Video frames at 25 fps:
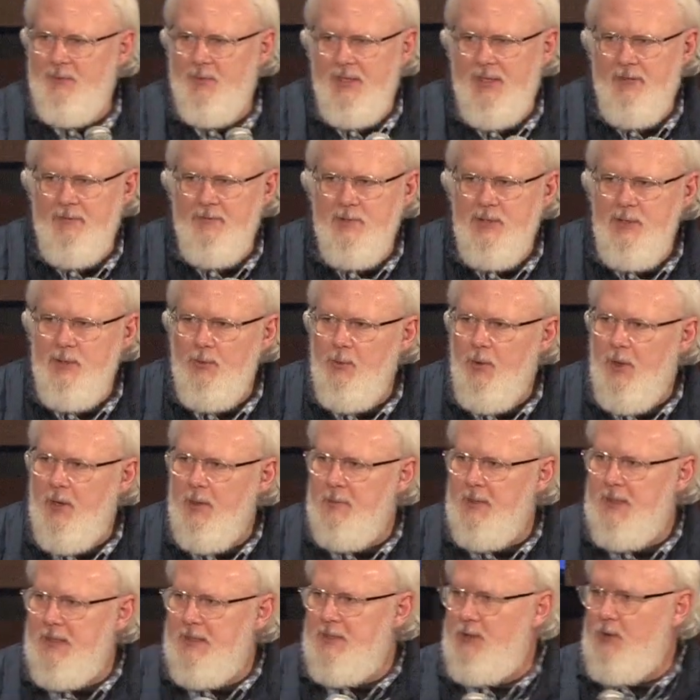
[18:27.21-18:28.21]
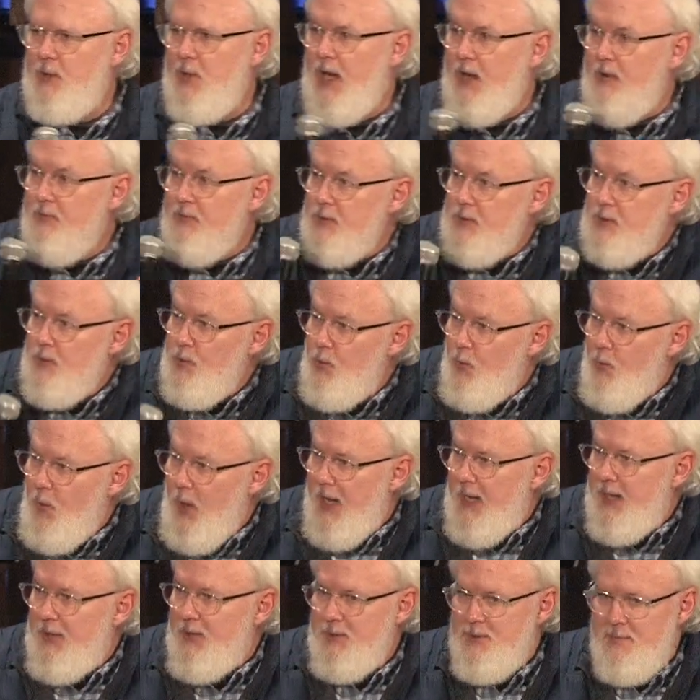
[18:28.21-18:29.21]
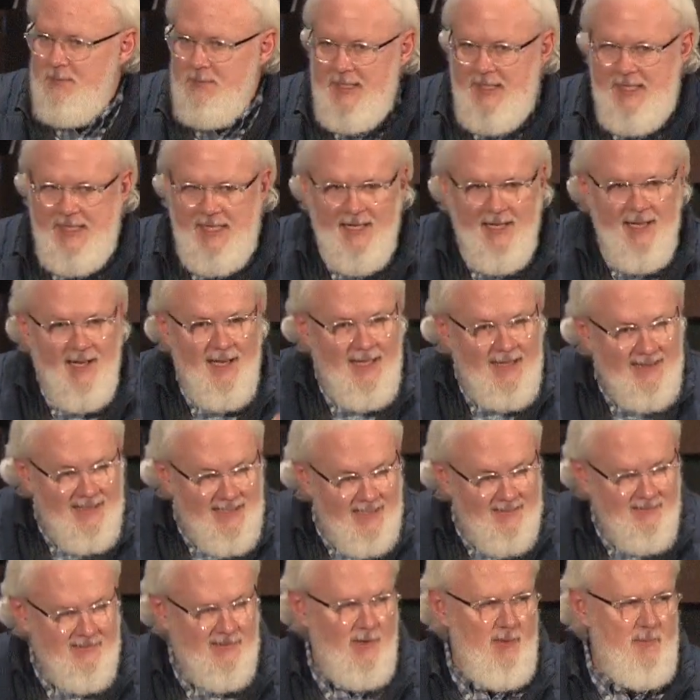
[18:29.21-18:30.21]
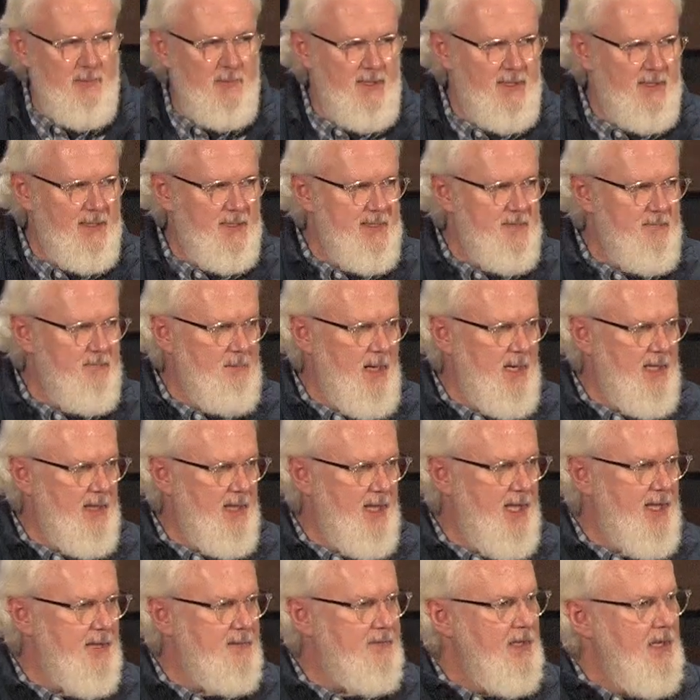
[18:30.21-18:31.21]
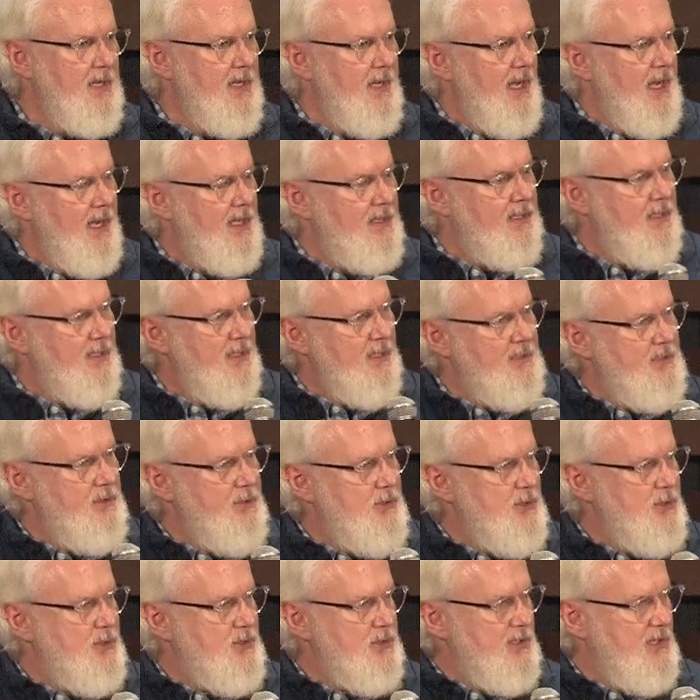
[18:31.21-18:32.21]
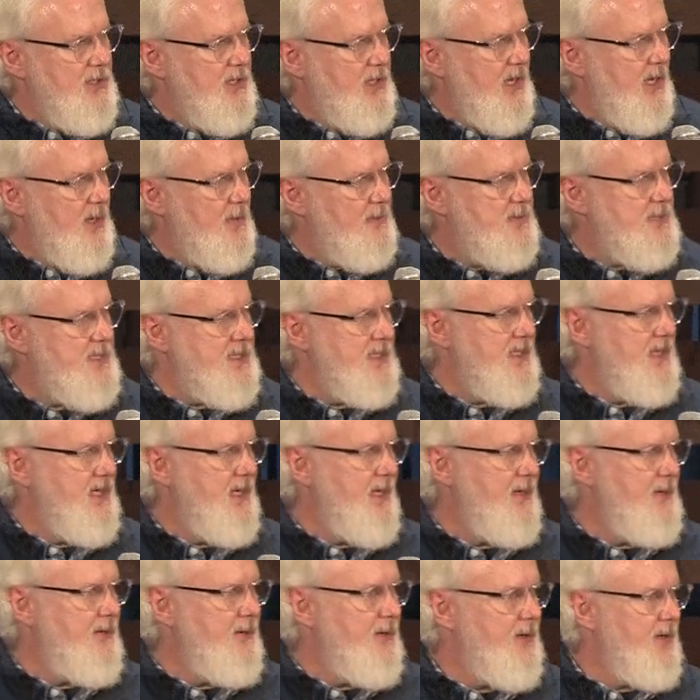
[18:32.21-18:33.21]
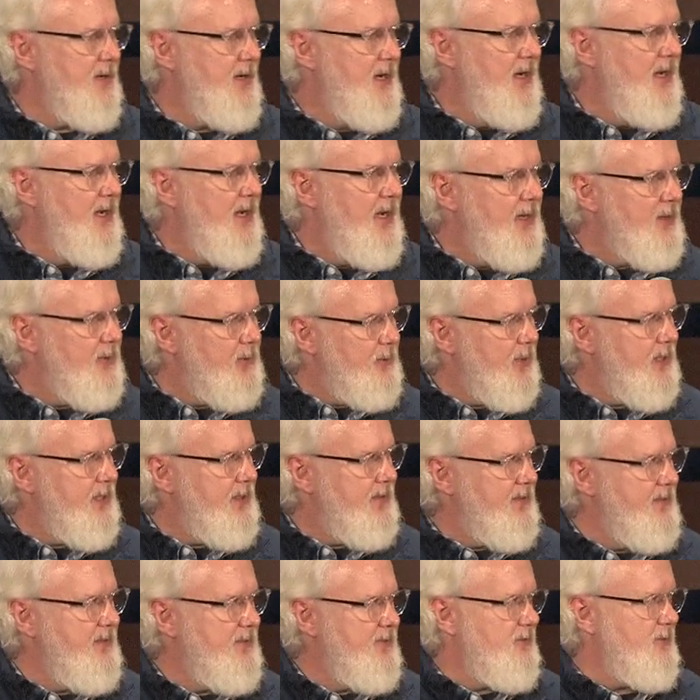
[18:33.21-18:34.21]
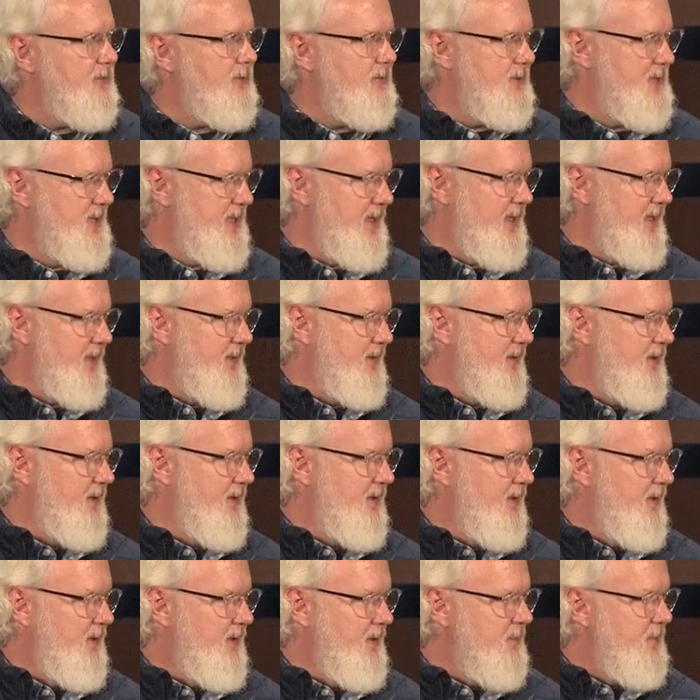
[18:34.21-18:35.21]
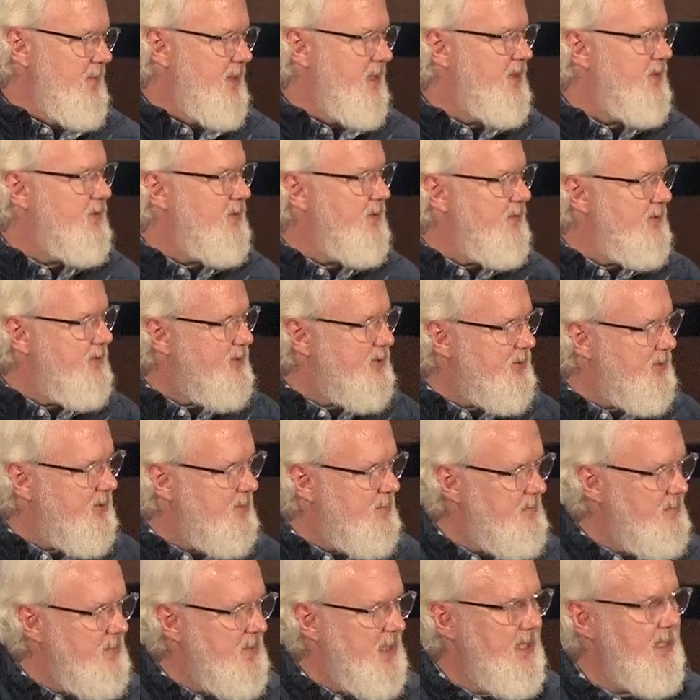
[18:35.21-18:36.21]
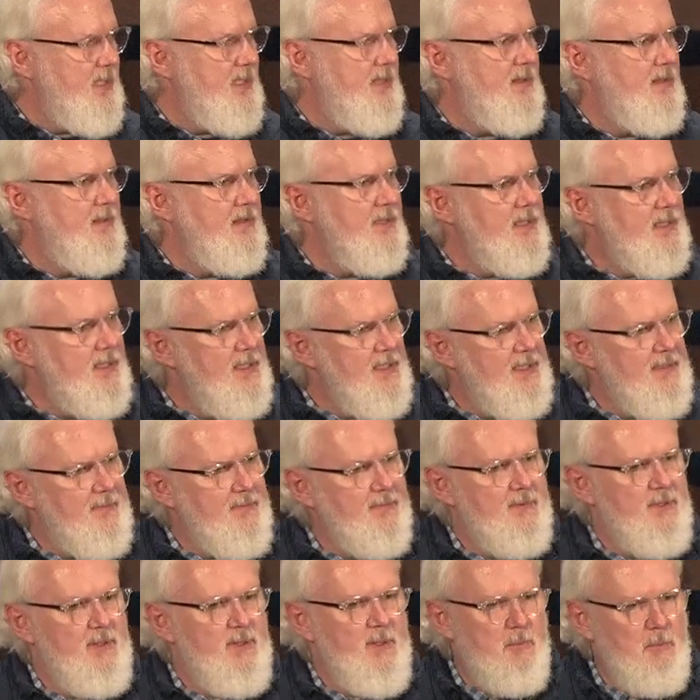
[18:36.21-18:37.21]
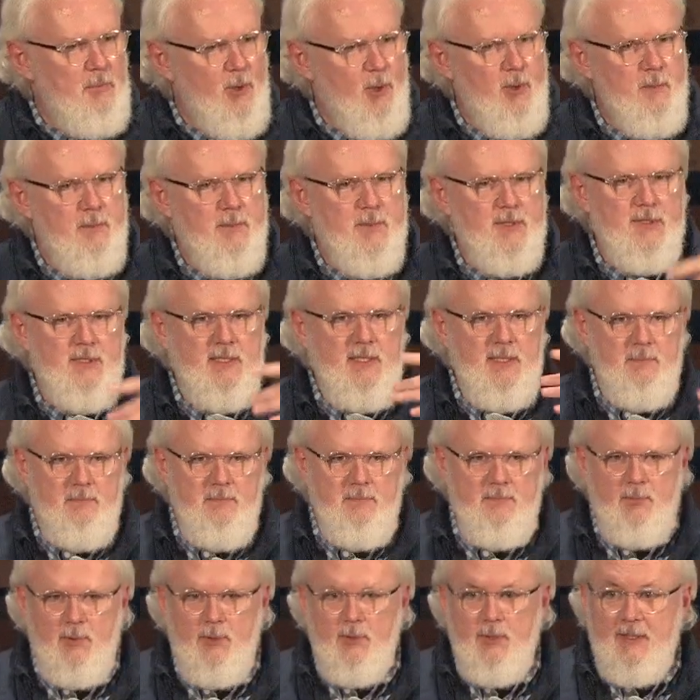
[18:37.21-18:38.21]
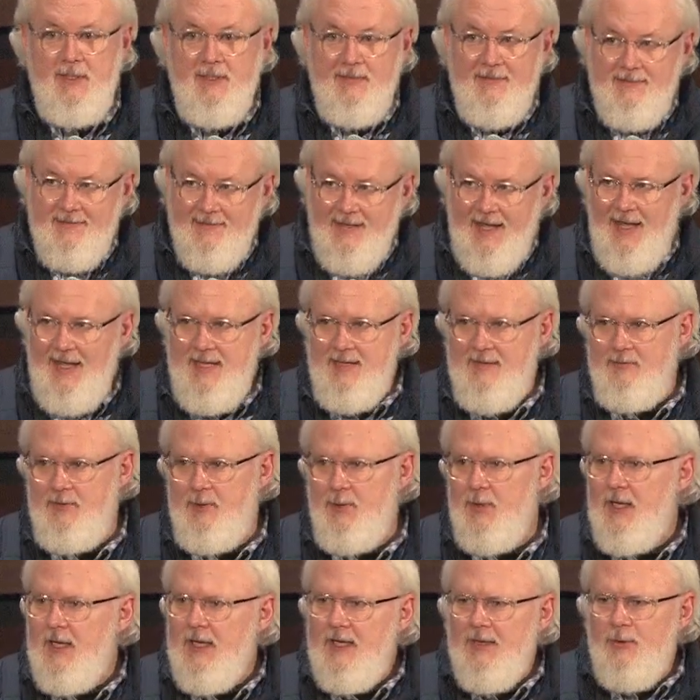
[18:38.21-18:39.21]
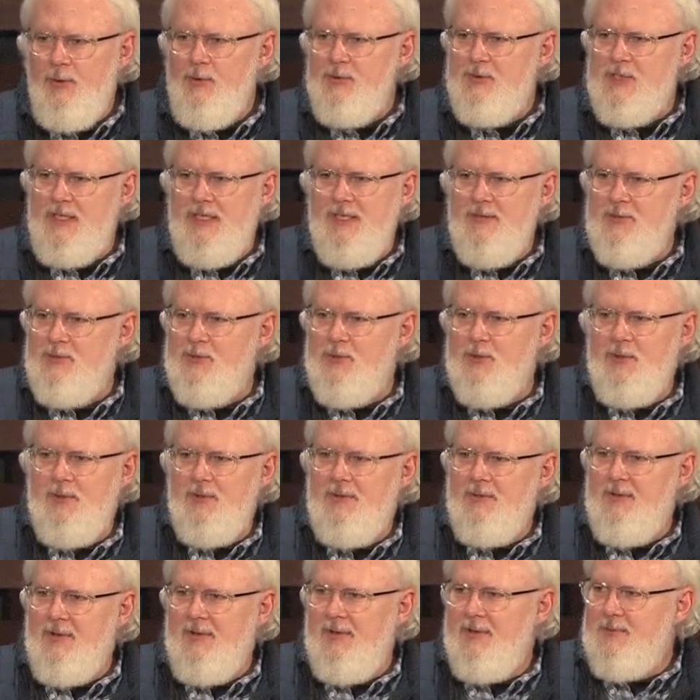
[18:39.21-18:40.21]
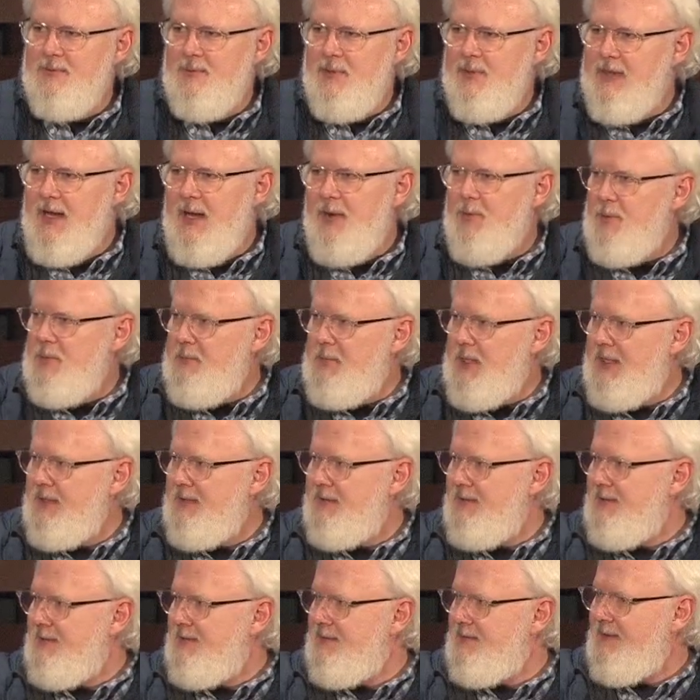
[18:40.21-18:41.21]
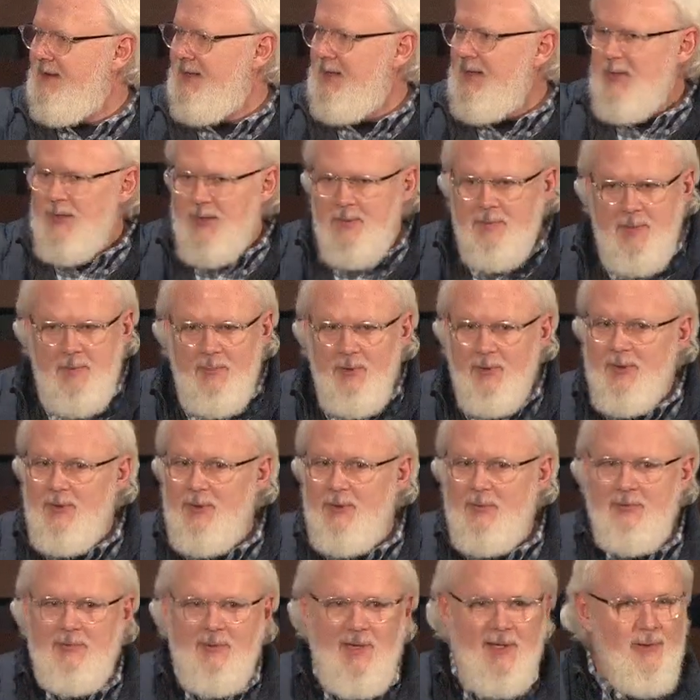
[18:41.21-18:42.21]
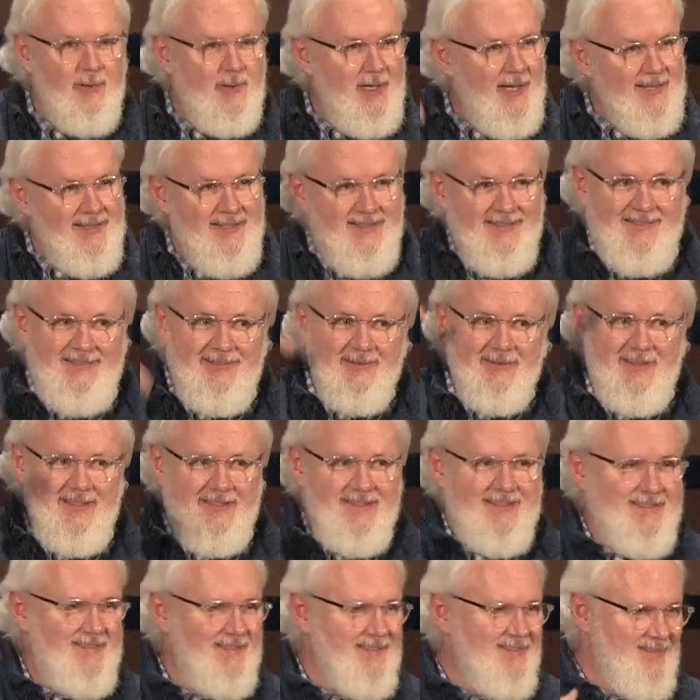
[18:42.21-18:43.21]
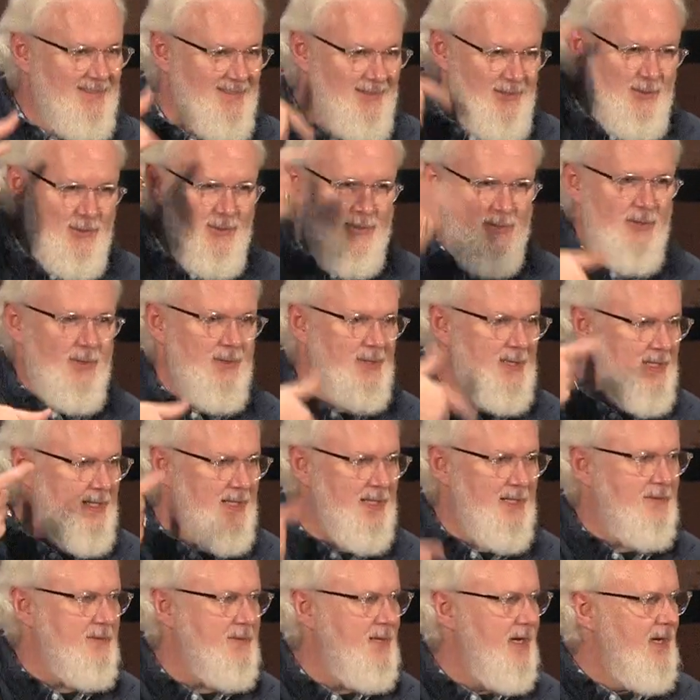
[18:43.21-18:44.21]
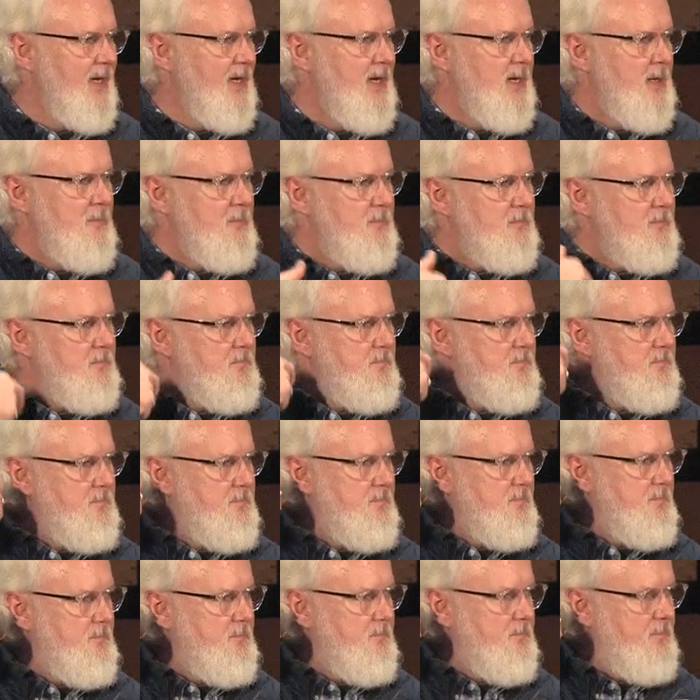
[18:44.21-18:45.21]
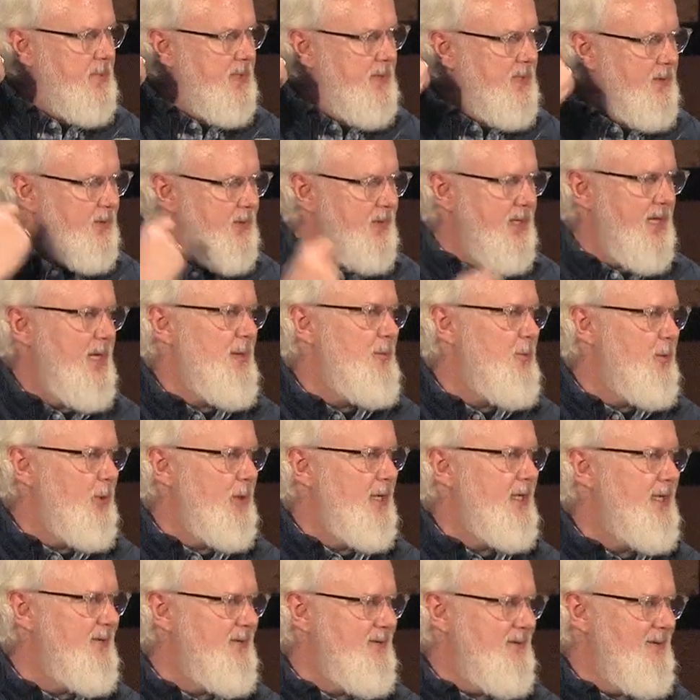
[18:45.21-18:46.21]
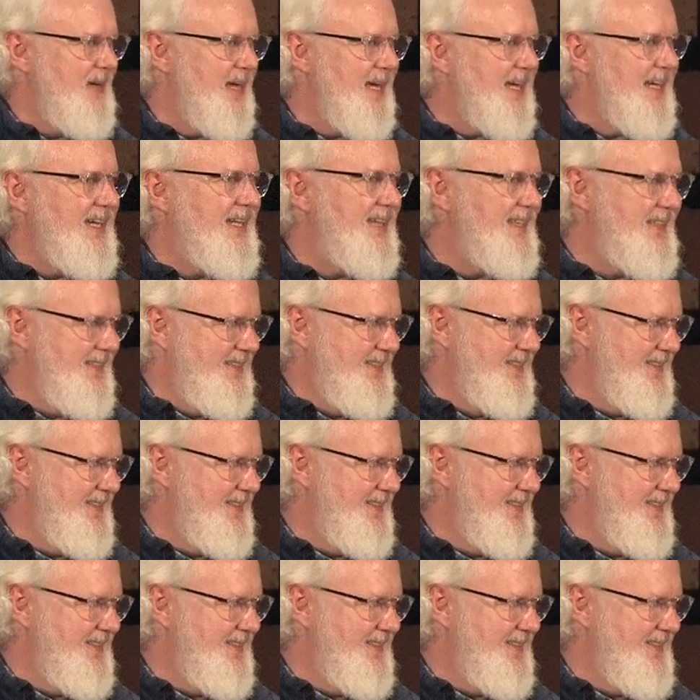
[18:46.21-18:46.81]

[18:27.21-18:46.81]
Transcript: Whatever you want me to do, however you wired me, that's how I'm going to live my life. And you come together and great things are done because you've submitted the gift and the purpose that he put inside of you. Those gifts are without repentance. The people that don't follow God, they still get to use their gift, but they're laboring in vain.